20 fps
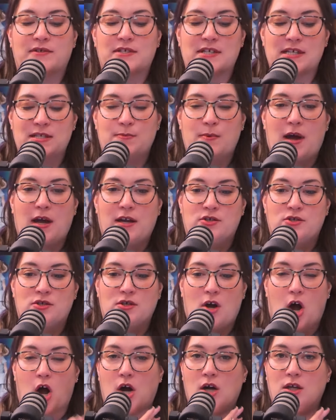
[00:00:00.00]
dispatched
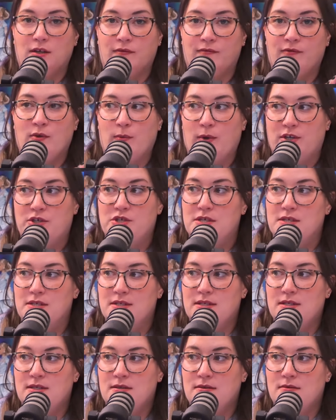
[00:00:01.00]
all of the
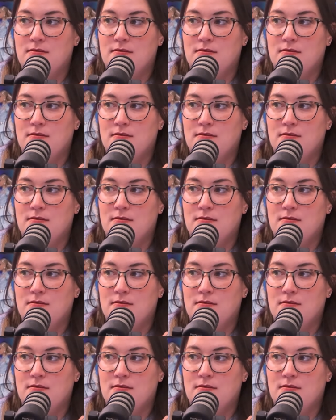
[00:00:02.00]
witches.